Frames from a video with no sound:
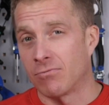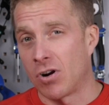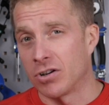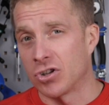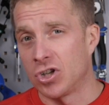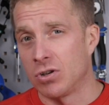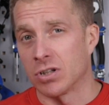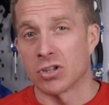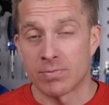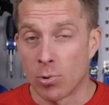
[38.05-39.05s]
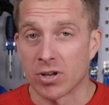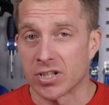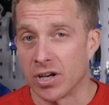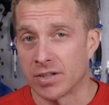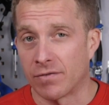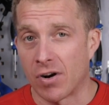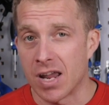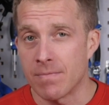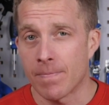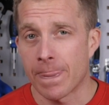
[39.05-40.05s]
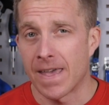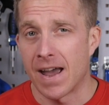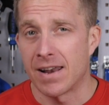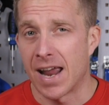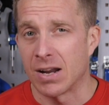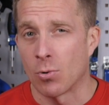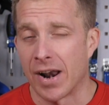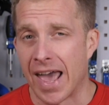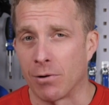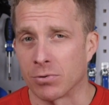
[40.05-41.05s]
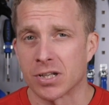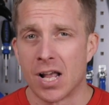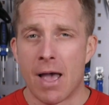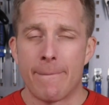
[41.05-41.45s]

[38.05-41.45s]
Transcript: riders using a smaller size frame than anyone else.